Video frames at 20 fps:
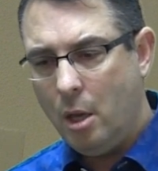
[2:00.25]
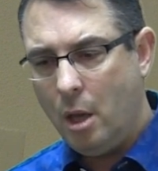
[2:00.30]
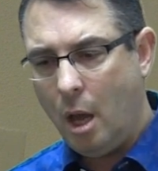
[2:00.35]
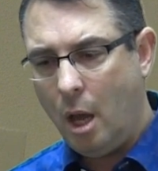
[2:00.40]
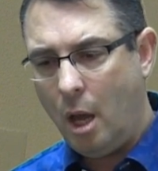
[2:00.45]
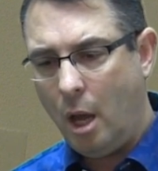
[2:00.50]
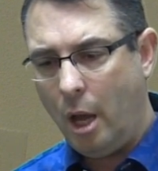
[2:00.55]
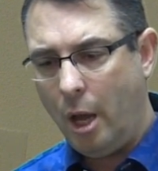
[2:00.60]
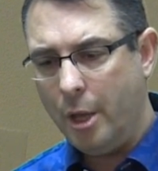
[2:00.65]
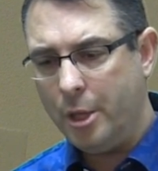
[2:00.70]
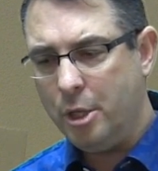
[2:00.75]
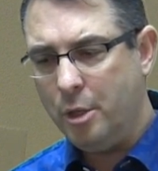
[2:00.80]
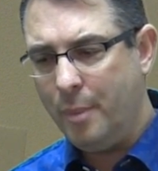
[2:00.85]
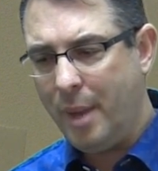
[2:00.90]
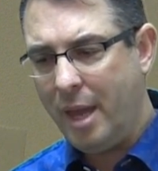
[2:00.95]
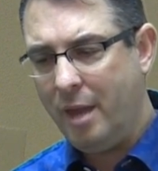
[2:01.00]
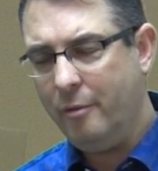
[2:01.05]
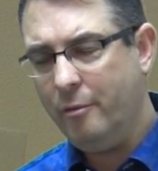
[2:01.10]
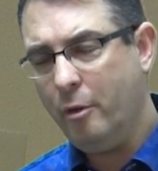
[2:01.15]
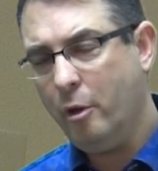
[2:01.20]
You
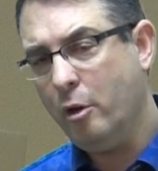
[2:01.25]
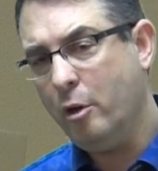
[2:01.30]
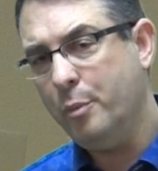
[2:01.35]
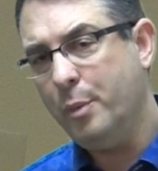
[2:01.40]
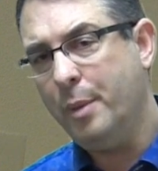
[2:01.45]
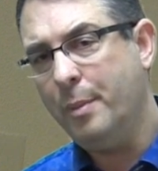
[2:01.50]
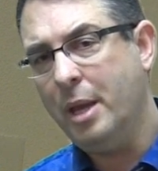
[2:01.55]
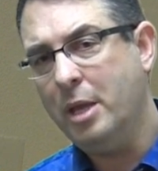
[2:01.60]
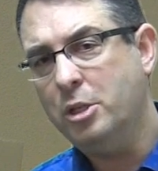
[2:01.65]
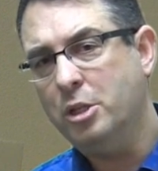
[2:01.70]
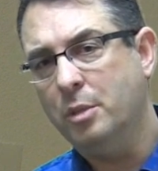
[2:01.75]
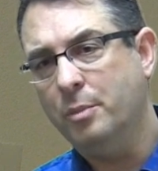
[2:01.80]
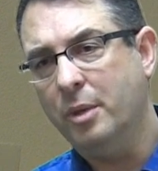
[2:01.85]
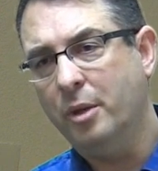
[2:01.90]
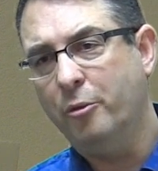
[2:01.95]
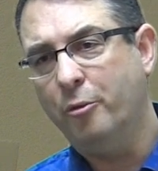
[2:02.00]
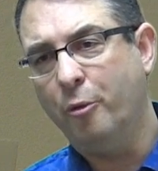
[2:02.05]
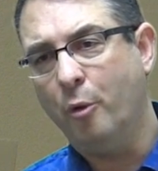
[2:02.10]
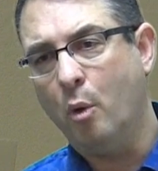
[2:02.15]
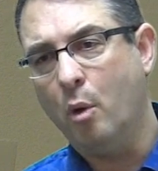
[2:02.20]
may have heard me mention
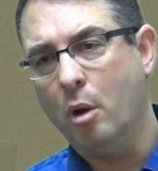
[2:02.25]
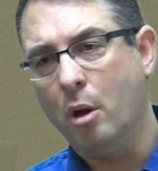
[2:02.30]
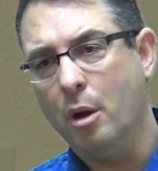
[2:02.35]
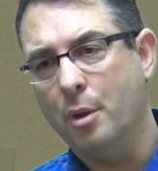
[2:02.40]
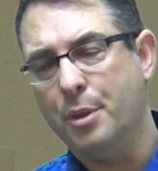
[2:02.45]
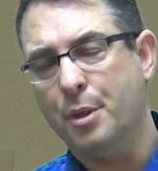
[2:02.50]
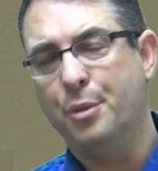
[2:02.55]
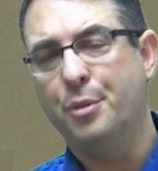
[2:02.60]
before the